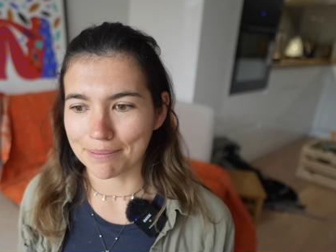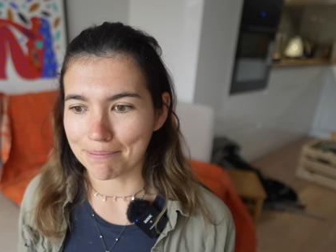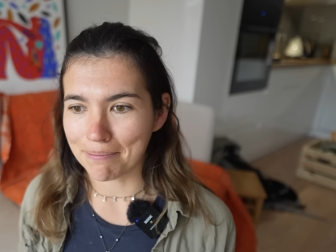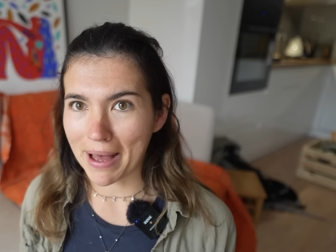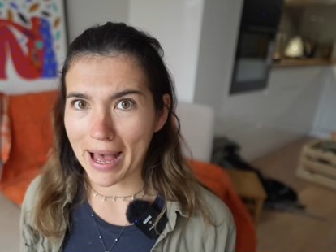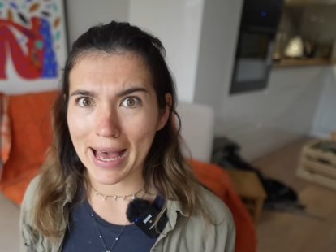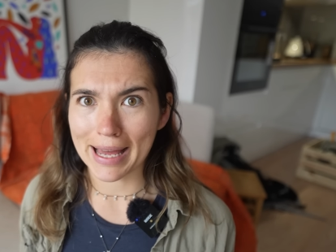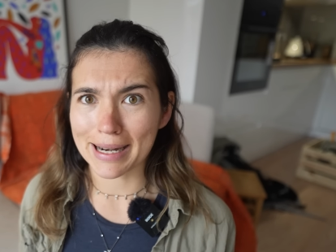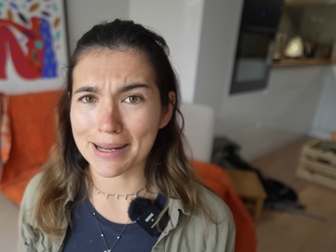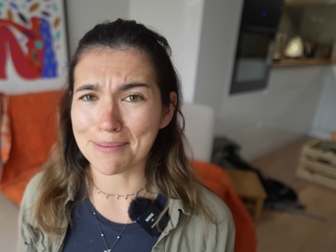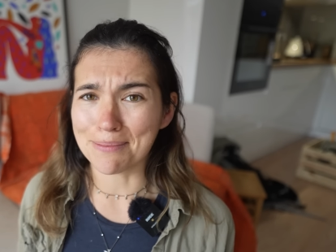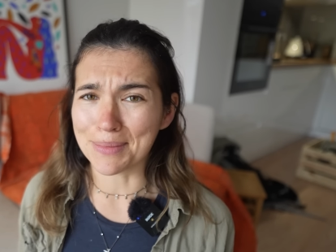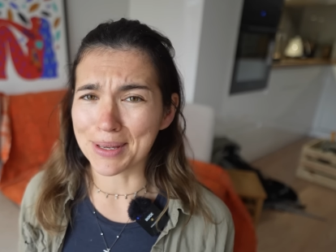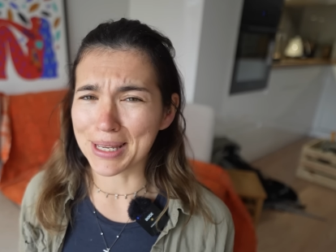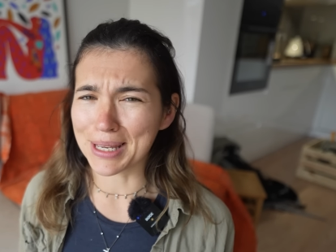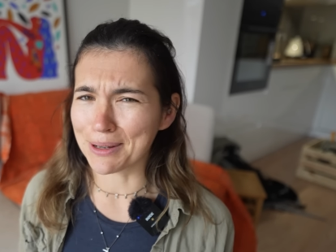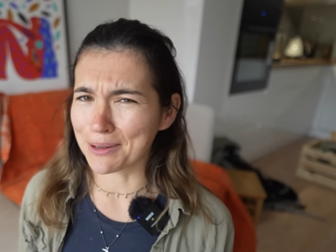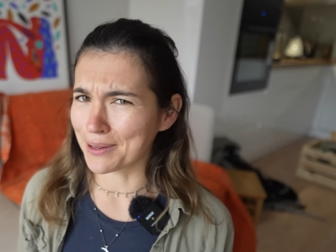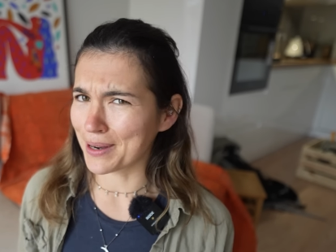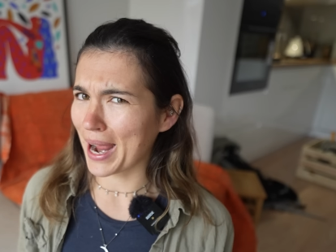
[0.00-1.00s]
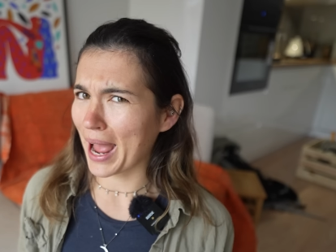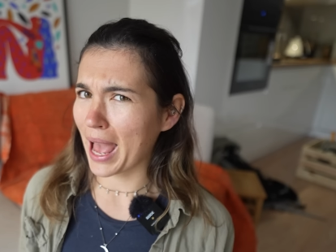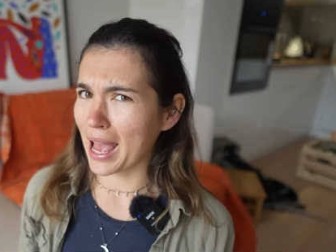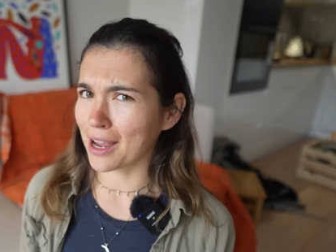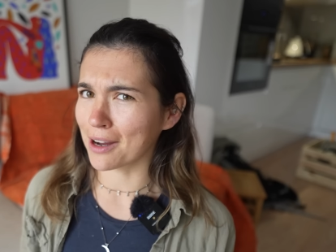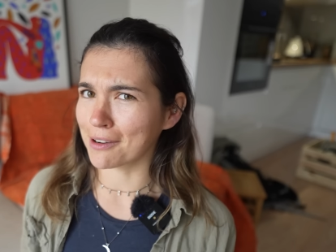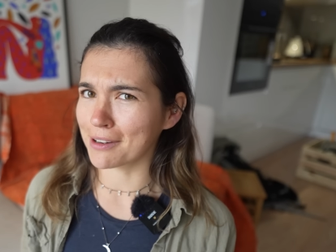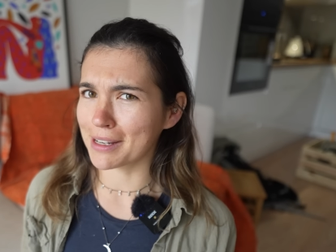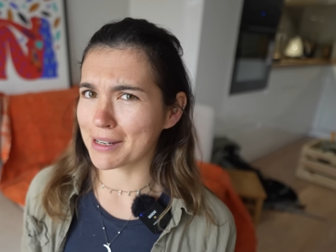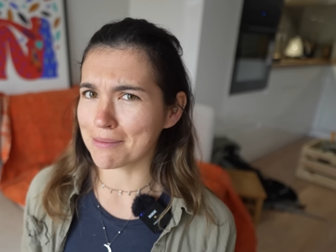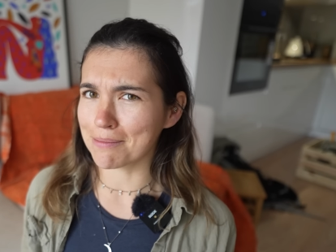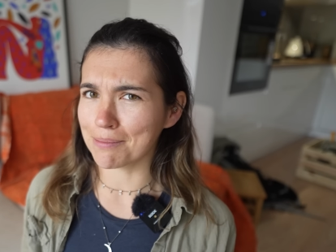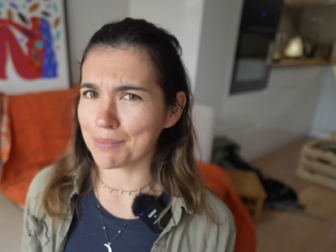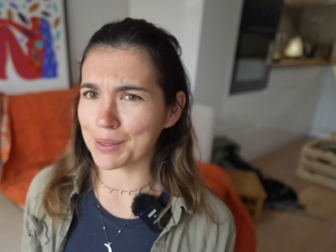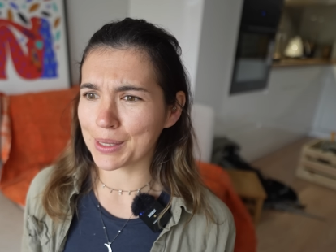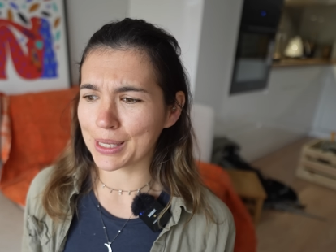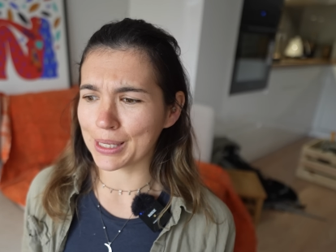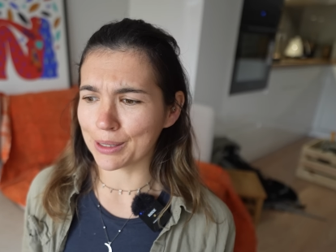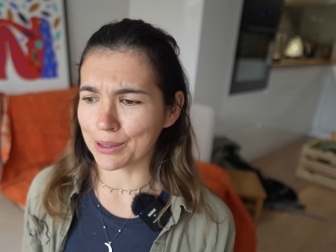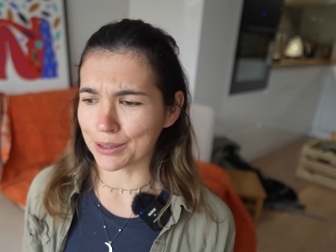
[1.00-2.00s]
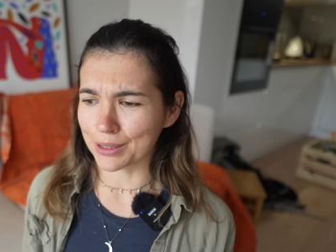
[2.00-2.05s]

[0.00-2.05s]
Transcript: mad at me or angry at me,